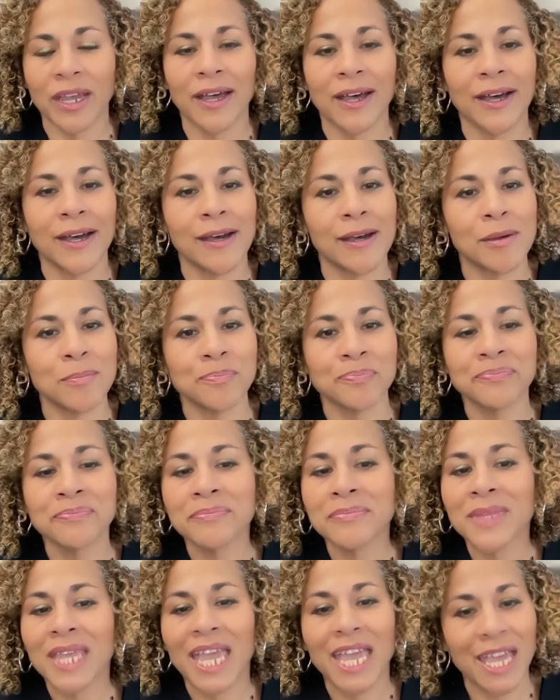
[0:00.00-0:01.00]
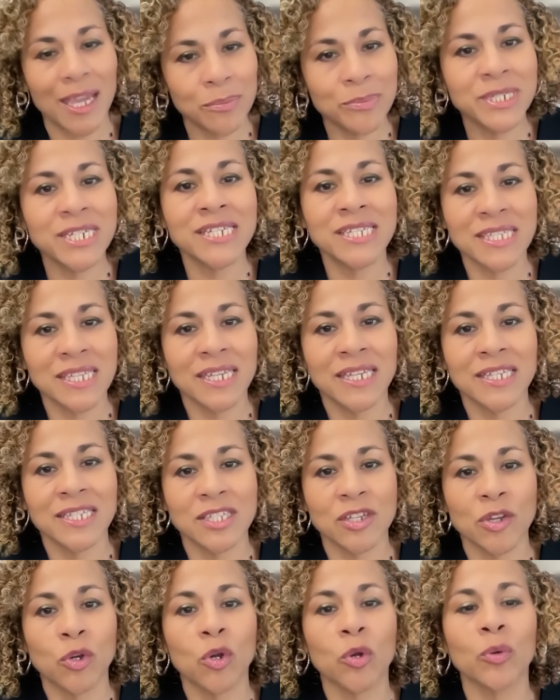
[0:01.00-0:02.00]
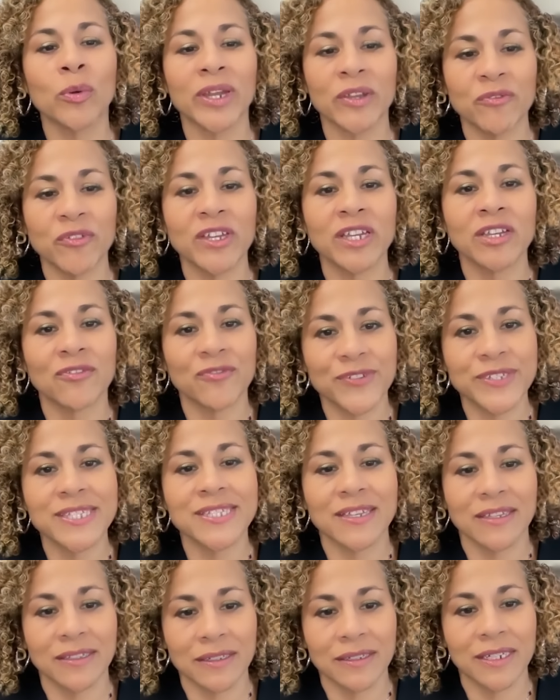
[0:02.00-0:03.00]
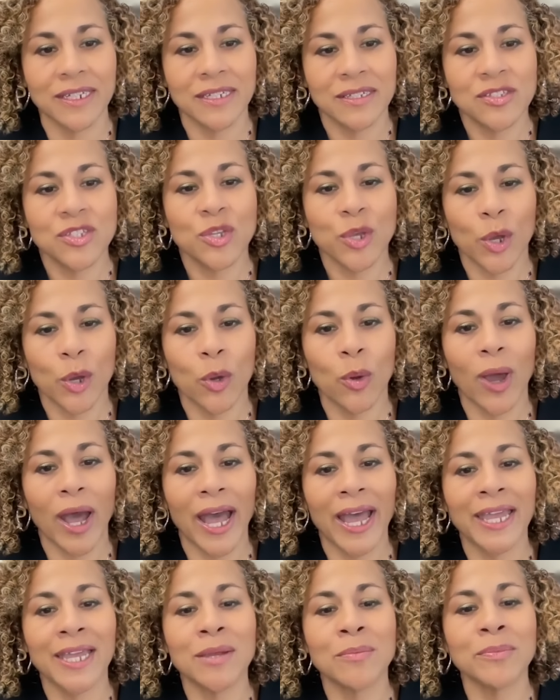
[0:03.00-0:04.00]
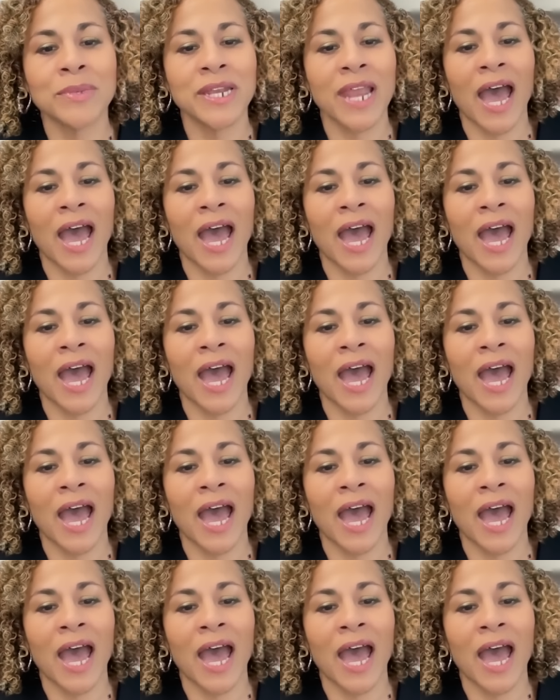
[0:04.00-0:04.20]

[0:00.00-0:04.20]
MDC is a horrific facility. So I am